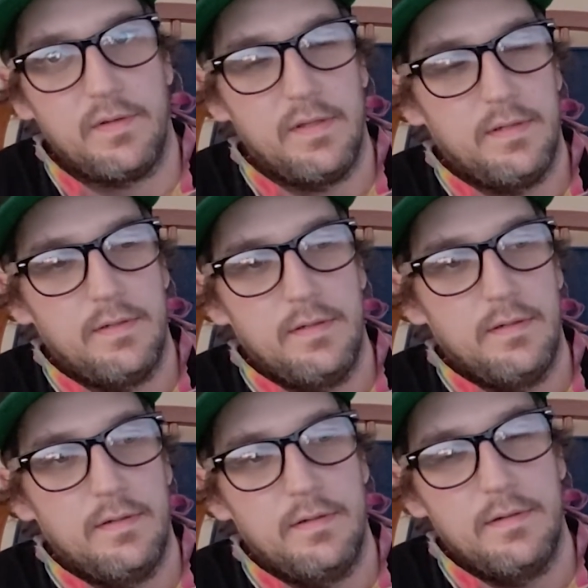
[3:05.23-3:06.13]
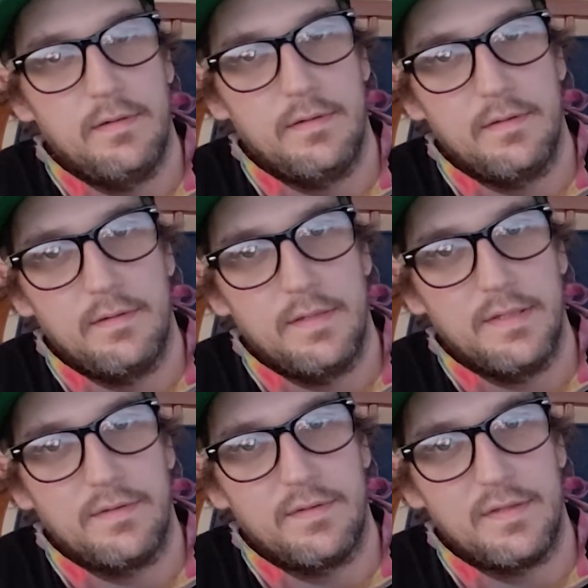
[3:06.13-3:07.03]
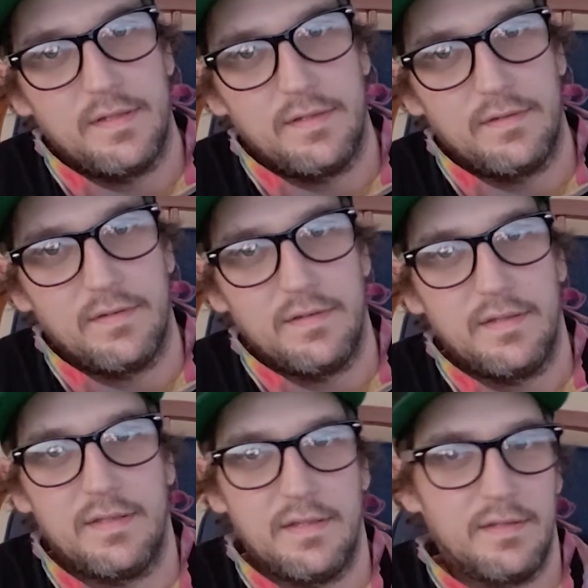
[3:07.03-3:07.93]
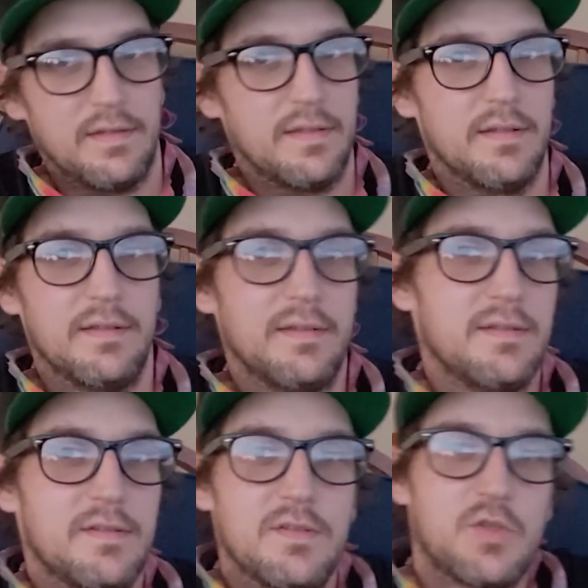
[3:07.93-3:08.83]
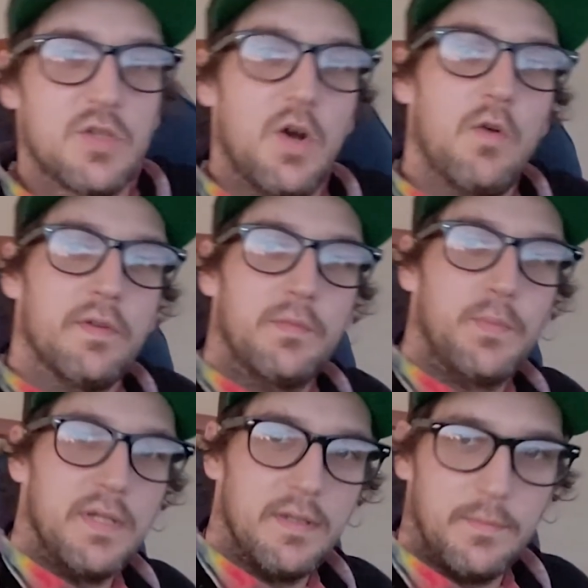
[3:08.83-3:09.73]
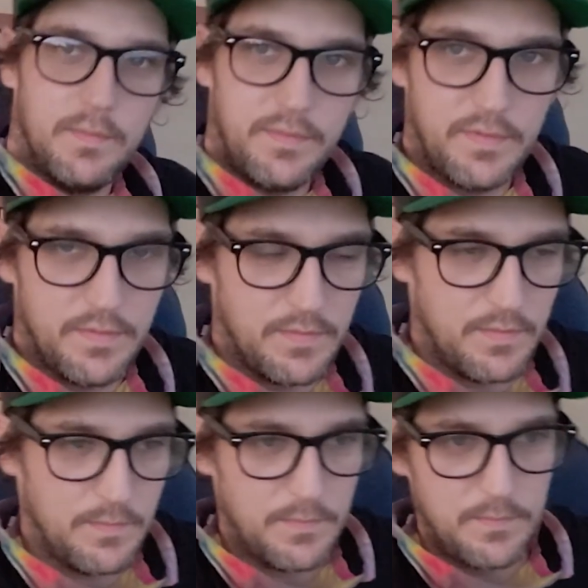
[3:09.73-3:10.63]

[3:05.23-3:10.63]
And that's the thing, is that you should always be able to